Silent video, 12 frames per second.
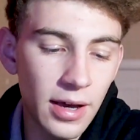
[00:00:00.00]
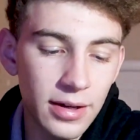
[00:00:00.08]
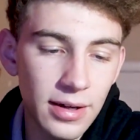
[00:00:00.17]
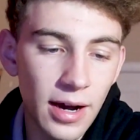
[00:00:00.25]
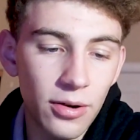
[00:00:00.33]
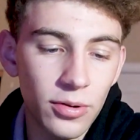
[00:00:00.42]

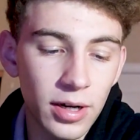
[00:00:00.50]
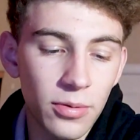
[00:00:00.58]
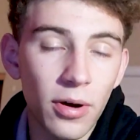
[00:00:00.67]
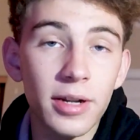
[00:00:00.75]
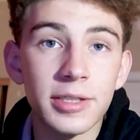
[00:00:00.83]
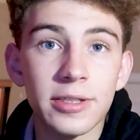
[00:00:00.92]
Now we're gonna
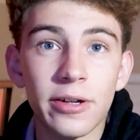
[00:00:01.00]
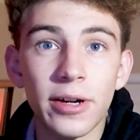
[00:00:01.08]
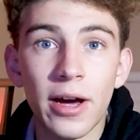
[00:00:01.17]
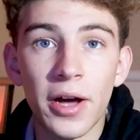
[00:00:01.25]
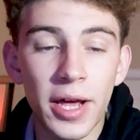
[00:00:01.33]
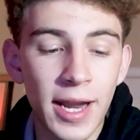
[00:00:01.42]
wanna start
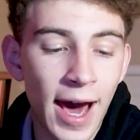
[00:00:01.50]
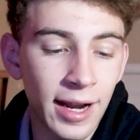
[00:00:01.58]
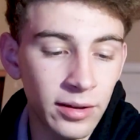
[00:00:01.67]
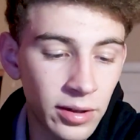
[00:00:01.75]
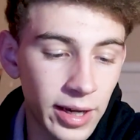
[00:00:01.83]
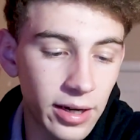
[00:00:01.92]
out and
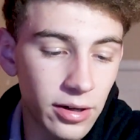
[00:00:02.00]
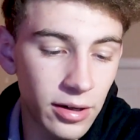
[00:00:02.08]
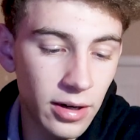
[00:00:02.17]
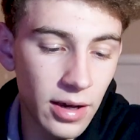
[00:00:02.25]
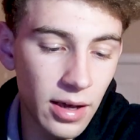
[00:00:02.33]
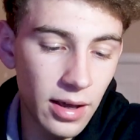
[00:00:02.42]
add a layer
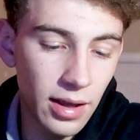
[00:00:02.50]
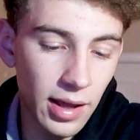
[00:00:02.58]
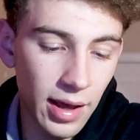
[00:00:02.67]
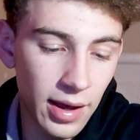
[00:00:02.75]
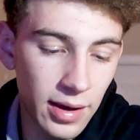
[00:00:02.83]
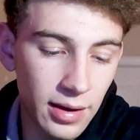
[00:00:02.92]

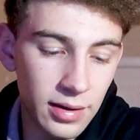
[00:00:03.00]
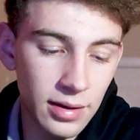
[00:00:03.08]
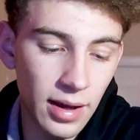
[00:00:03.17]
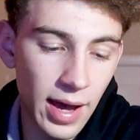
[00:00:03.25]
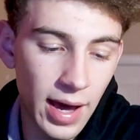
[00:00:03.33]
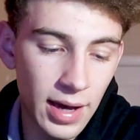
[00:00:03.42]
and
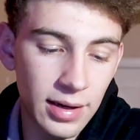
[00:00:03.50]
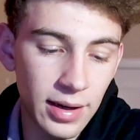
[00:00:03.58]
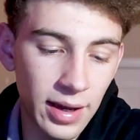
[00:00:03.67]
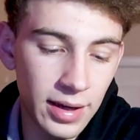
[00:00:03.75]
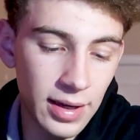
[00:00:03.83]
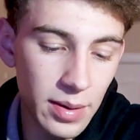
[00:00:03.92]
add
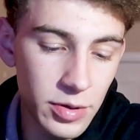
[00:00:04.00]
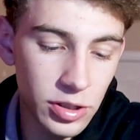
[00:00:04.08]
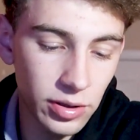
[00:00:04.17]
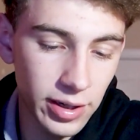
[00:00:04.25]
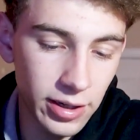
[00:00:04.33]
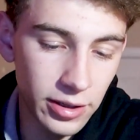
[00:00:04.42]
a
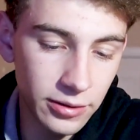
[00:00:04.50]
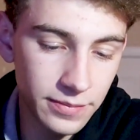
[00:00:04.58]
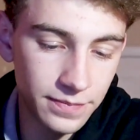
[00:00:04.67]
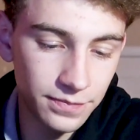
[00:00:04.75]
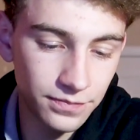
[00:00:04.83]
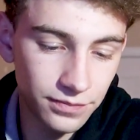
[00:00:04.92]
image layer.
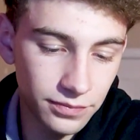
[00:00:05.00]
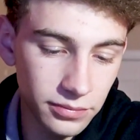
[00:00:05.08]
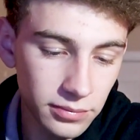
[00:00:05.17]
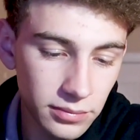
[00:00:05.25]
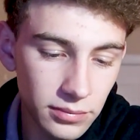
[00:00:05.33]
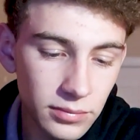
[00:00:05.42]

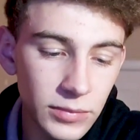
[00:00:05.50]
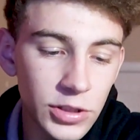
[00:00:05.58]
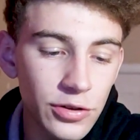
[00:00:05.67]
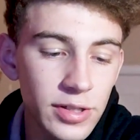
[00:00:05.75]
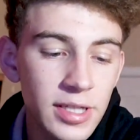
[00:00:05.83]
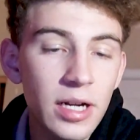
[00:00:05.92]

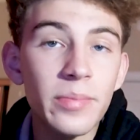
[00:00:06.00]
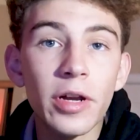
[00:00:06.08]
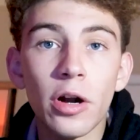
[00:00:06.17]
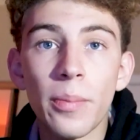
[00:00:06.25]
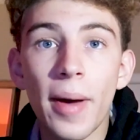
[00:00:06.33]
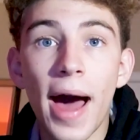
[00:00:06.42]
So this is gonna be
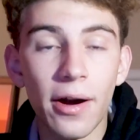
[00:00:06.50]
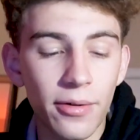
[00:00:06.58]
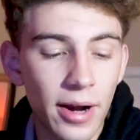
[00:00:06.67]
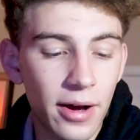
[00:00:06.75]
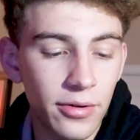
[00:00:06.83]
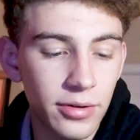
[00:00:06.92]
our
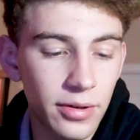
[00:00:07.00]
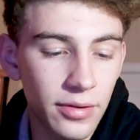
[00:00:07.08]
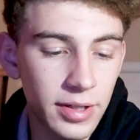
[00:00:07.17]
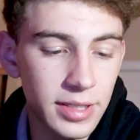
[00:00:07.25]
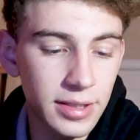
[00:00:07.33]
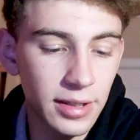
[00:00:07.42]
background.
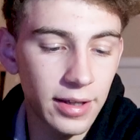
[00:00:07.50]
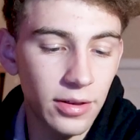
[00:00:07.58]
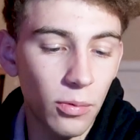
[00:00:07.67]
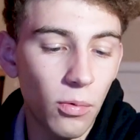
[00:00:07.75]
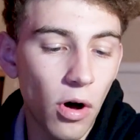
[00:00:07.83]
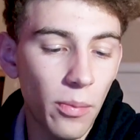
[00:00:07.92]
This is like
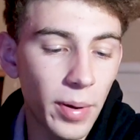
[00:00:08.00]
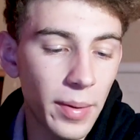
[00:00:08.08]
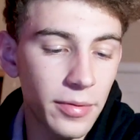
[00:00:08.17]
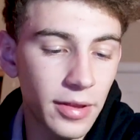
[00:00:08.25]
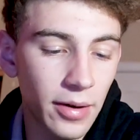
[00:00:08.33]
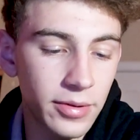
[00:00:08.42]
the
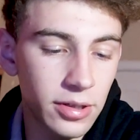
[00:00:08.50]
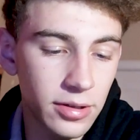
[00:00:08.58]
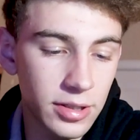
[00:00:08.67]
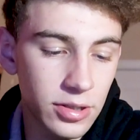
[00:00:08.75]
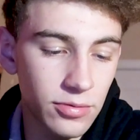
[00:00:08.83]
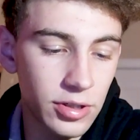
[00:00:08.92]
wallpaper that we
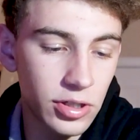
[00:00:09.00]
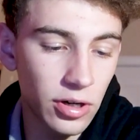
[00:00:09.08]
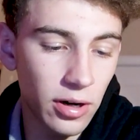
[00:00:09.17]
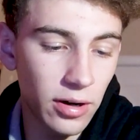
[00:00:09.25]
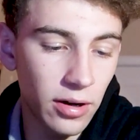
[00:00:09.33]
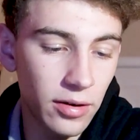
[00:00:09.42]
took a
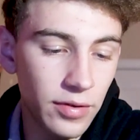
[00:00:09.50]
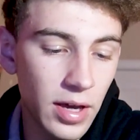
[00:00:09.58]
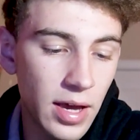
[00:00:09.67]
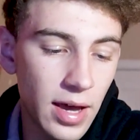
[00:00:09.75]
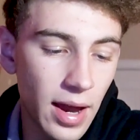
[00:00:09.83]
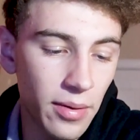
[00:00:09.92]
screenshot of.
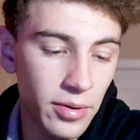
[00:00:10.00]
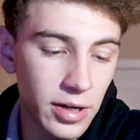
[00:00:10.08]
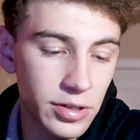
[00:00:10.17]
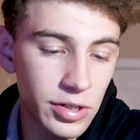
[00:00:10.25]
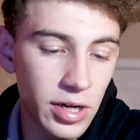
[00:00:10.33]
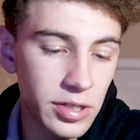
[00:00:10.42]
And we're
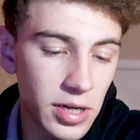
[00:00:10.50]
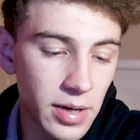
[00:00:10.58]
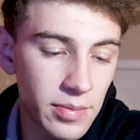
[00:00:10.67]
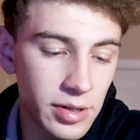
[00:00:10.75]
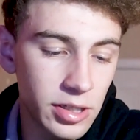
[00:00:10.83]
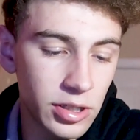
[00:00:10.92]
gonna change the
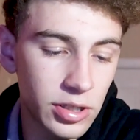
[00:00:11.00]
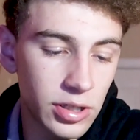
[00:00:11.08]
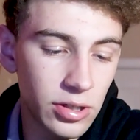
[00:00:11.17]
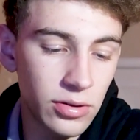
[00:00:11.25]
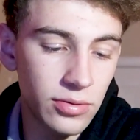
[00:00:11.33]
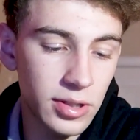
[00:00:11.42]
image
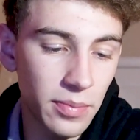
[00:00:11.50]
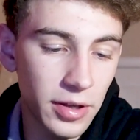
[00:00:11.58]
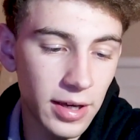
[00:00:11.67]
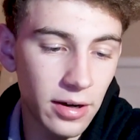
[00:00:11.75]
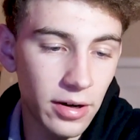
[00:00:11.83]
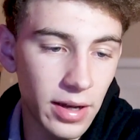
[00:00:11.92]
to
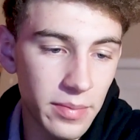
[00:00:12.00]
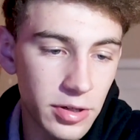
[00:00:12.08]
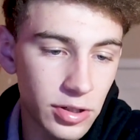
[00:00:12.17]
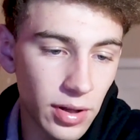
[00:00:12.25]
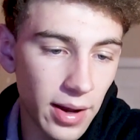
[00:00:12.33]
something in our image